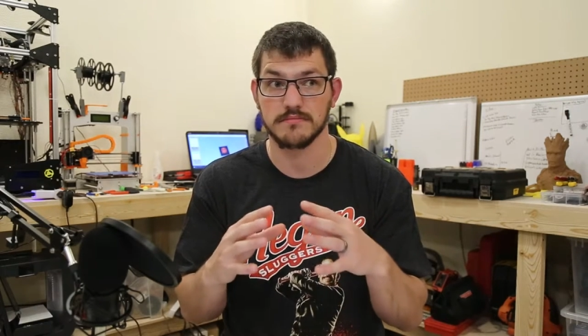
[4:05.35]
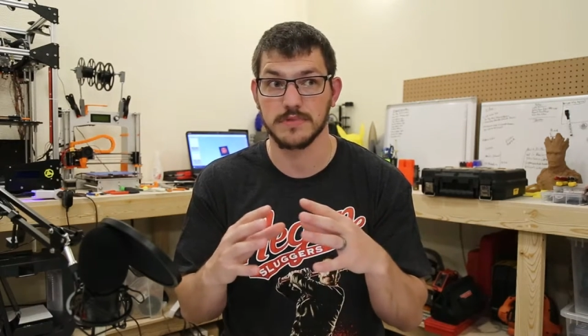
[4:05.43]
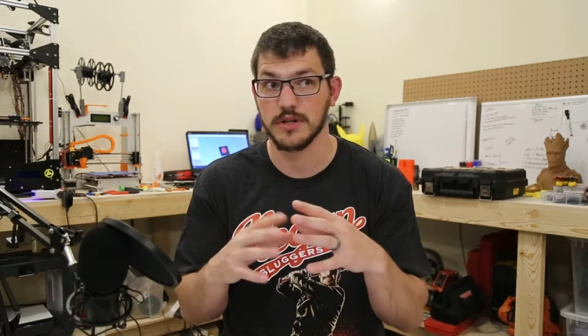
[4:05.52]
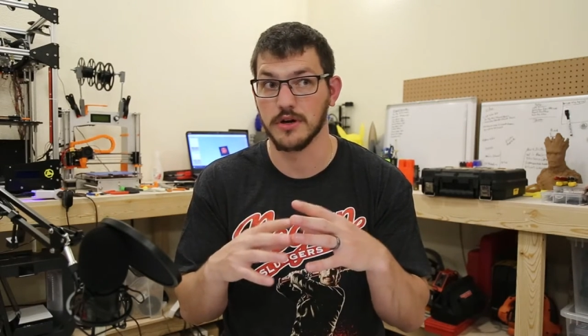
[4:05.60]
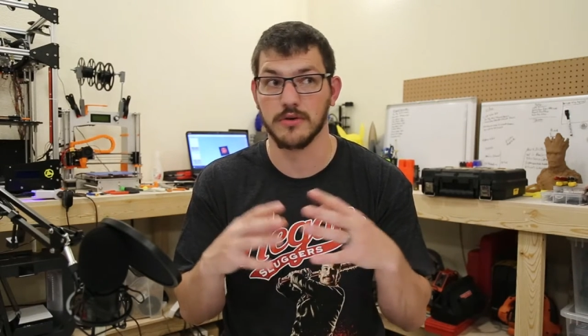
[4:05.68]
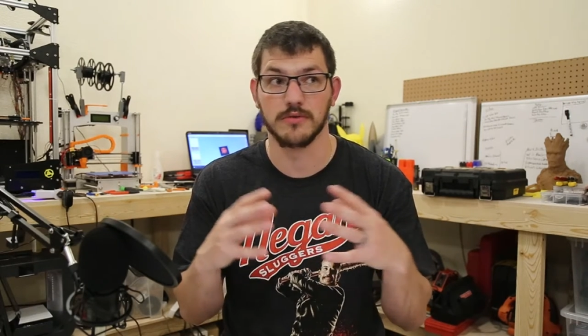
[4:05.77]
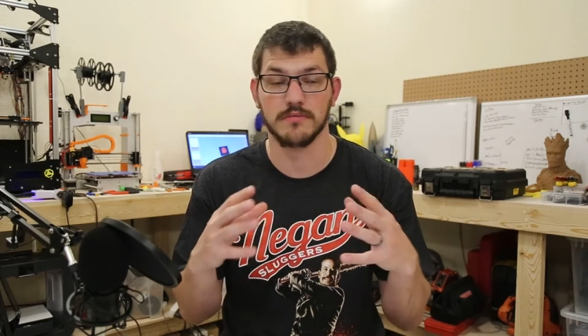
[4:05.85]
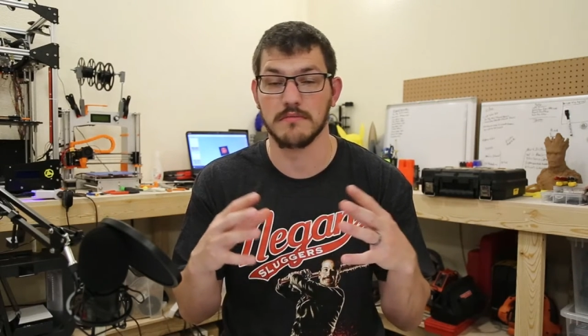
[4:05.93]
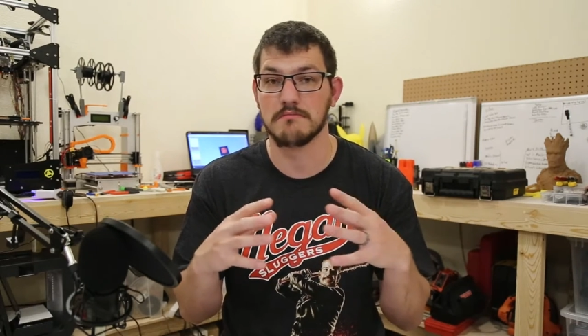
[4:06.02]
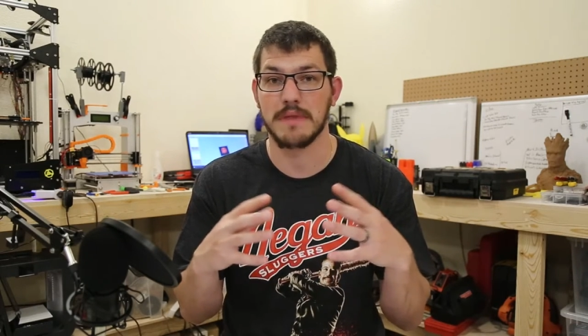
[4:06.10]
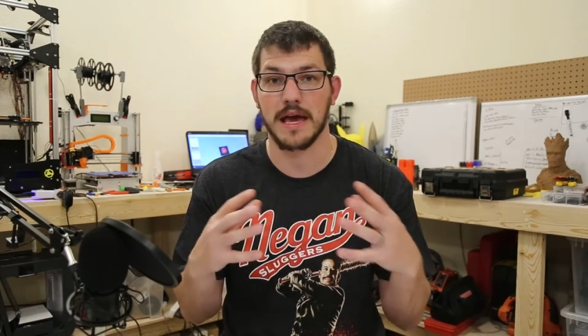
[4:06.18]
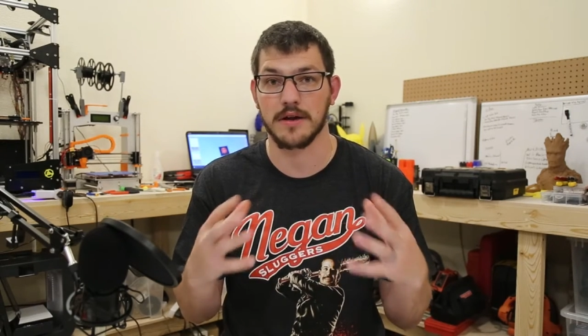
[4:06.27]
you know,
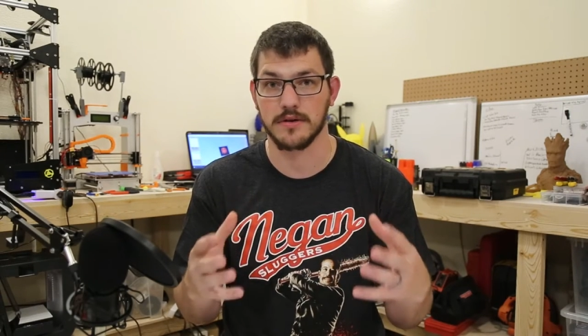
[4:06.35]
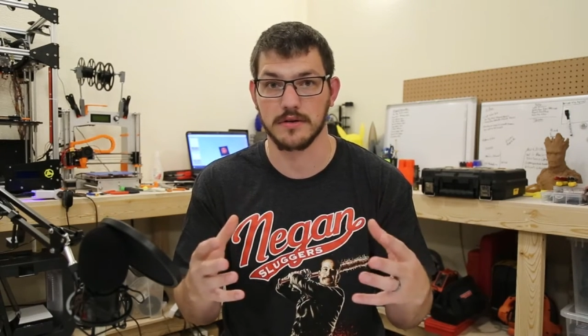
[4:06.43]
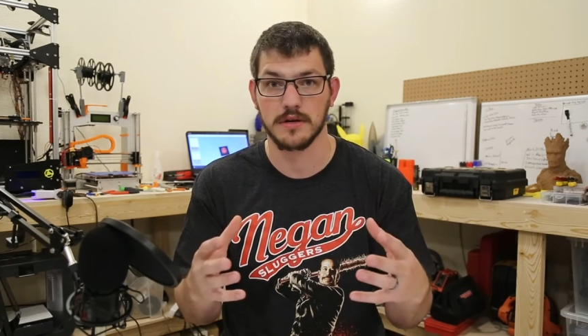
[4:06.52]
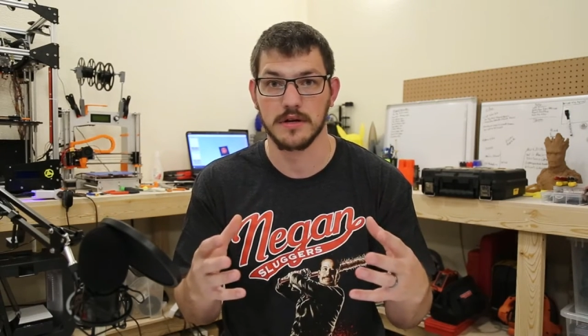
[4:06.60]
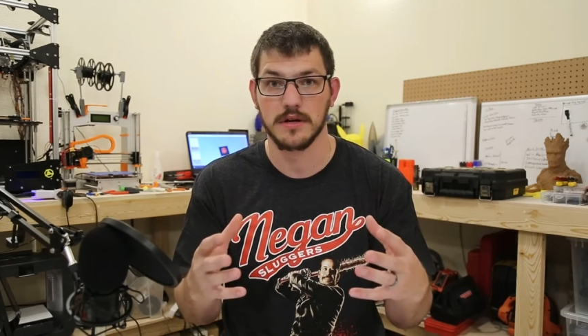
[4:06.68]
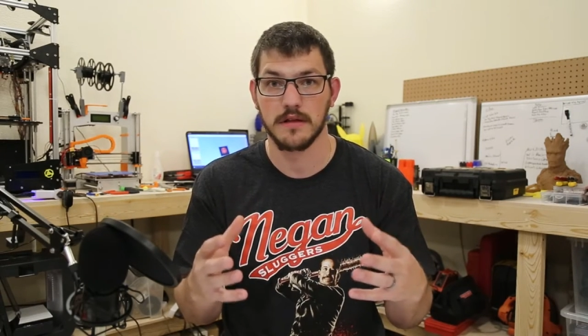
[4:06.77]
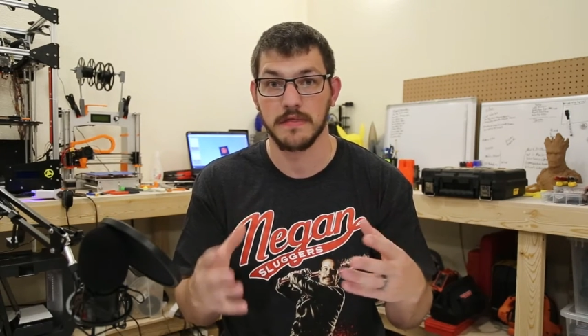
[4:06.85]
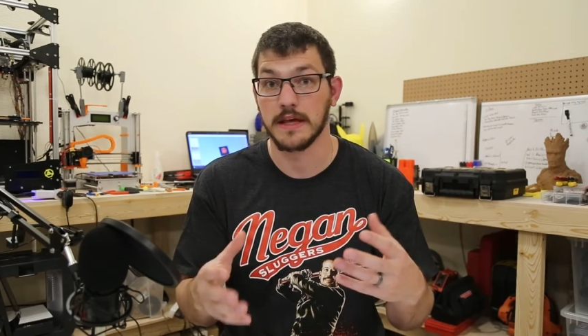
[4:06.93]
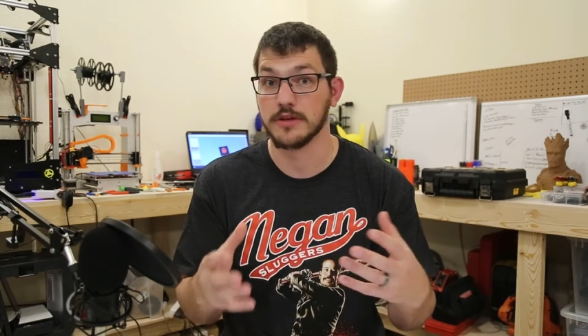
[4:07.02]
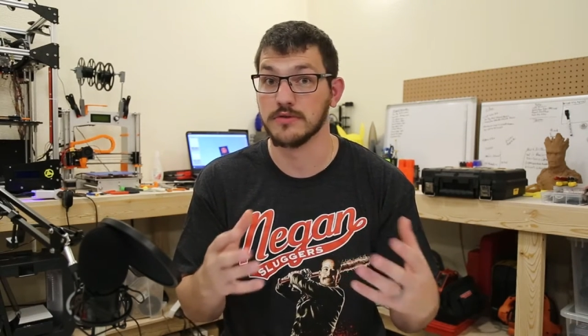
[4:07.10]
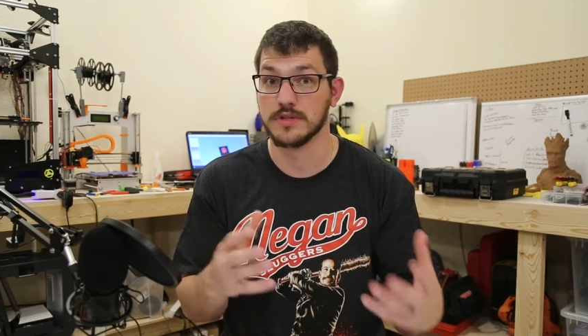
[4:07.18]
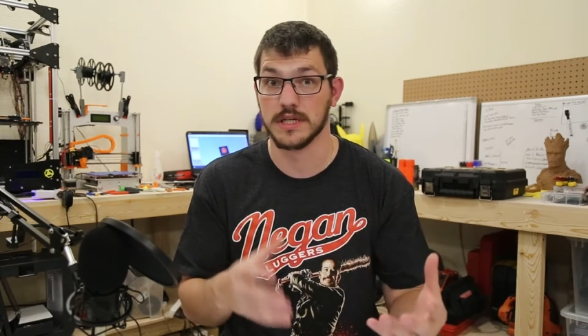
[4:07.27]
manner that
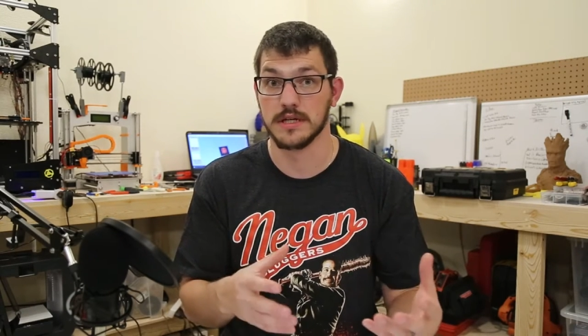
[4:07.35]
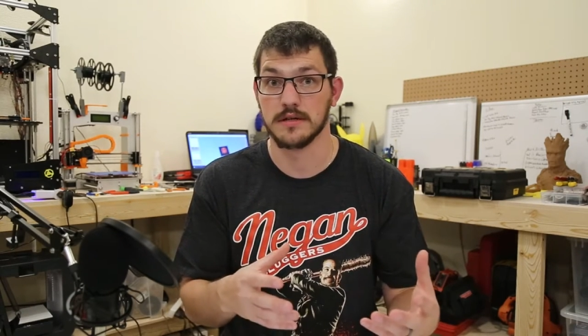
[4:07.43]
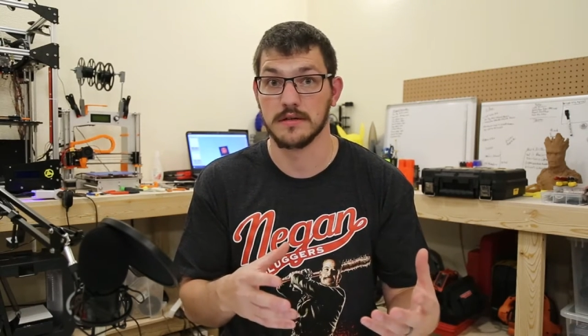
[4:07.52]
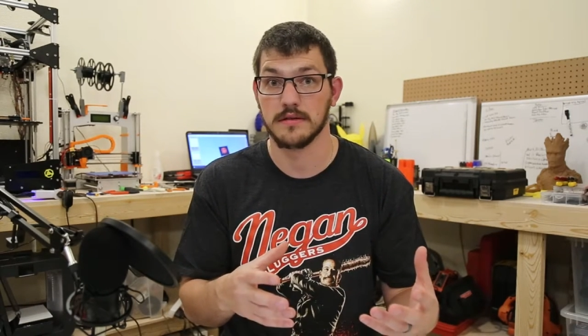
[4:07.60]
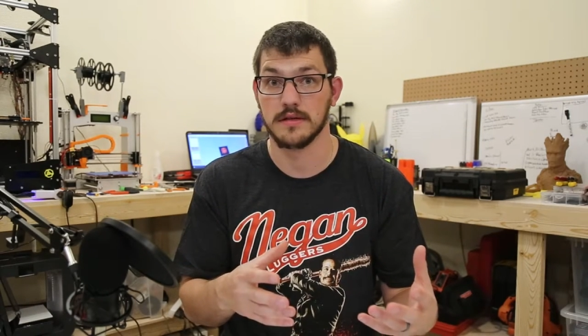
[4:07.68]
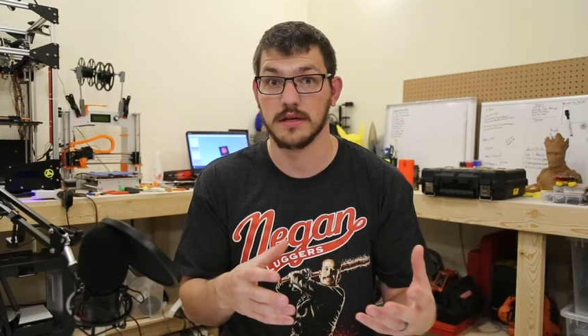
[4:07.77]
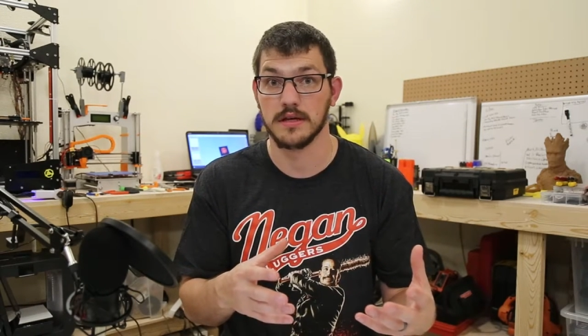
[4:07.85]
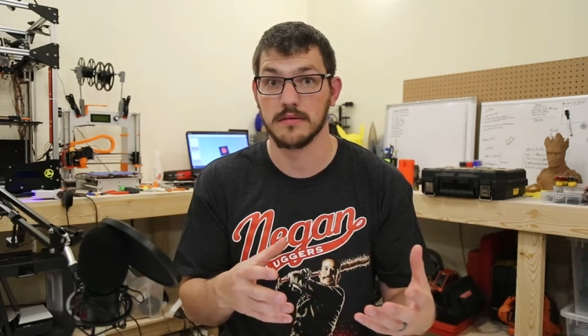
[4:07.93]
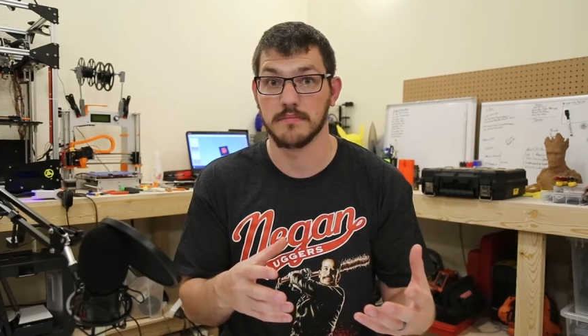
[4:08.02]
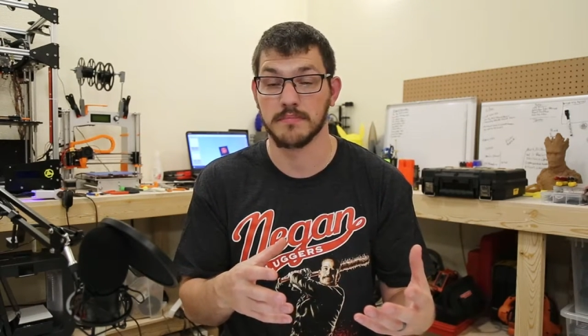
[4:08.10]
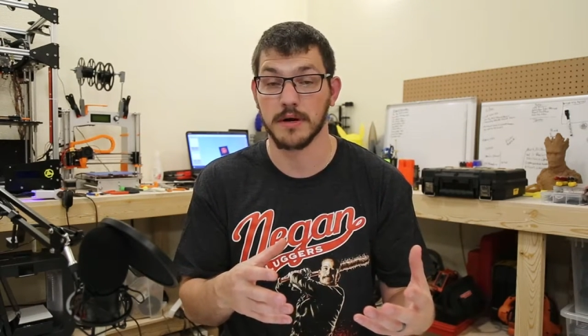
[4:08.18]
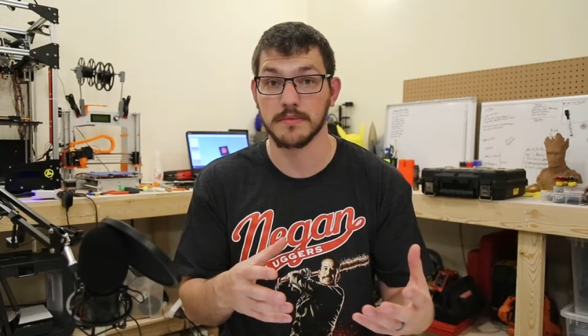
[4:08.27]
you did the
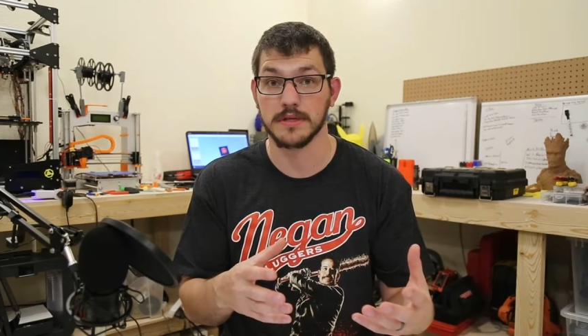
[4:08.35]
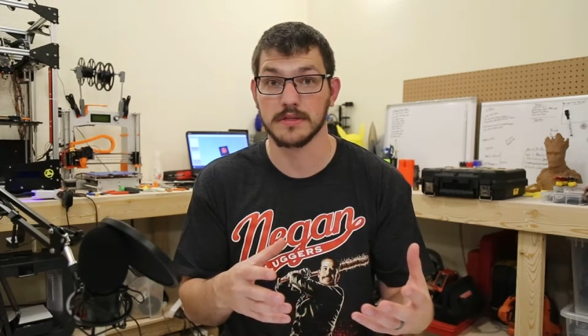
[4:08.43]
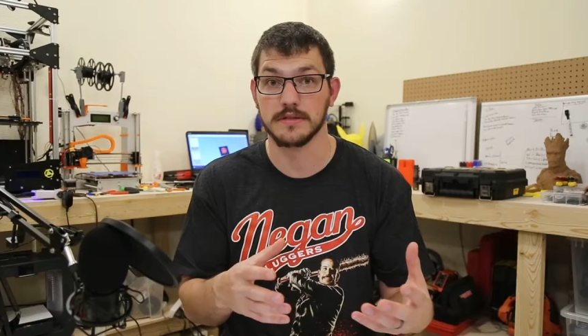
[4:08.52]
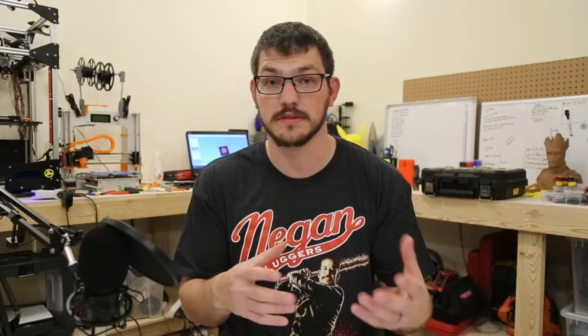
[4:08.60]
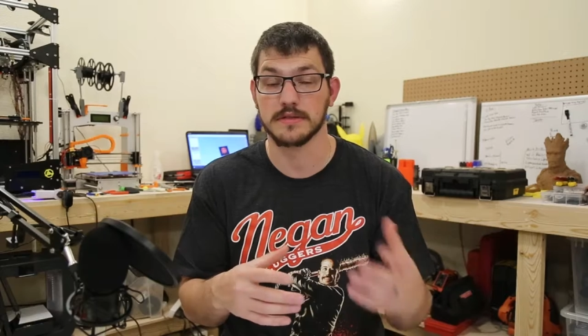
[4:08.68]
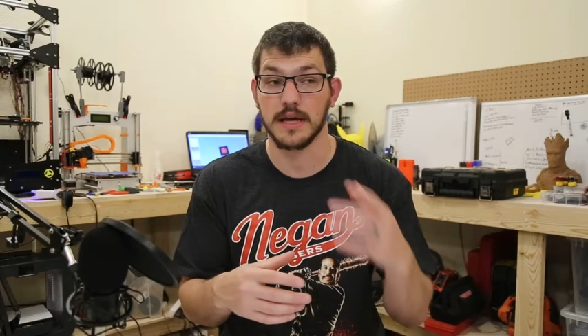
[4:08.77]
pumpkins?